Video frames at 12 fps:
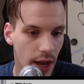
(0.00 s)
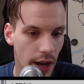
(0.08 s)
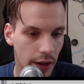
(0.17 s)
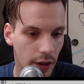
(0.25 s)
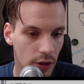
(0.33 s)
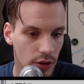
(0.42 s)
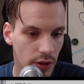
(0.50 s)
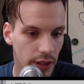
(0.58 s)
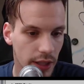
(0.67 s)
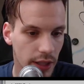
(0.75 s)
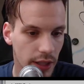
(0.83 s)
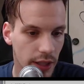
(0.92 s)
and I also
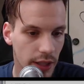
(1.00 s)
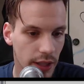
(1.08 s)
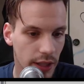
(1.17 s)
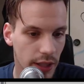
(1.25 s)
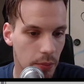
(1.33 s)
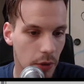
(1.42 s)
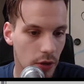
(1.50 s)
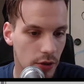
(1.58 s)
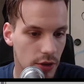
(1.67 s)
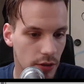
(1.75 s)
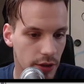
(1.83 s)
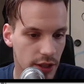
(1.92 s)
enabled the link
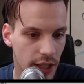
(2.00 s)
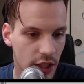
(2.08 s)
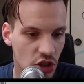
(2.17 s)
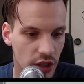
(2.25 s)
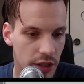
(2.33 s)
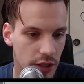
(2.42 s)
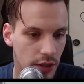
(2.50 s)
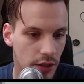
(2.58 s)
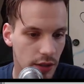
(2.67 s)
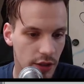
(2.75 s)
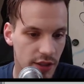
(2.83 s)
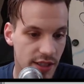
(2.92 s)
mode, so it's actually
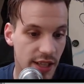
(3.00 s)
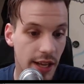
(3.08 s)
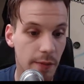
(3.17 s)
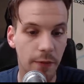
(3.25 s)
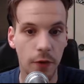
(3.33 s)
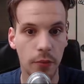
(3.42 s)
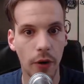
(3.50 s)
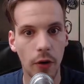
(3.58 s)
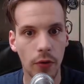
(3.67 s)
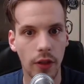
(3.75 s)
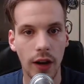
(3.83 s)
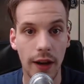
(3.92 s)
the same for
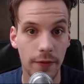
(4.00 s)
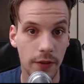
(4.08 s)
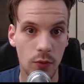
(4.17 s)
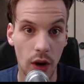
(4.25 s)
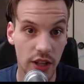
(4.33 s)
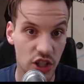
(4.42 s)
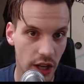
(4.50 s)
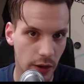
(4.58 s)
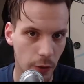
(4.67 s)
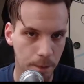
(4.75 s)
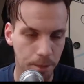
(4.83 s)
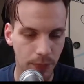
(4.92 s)
both the left and right
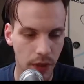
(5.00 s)
channel.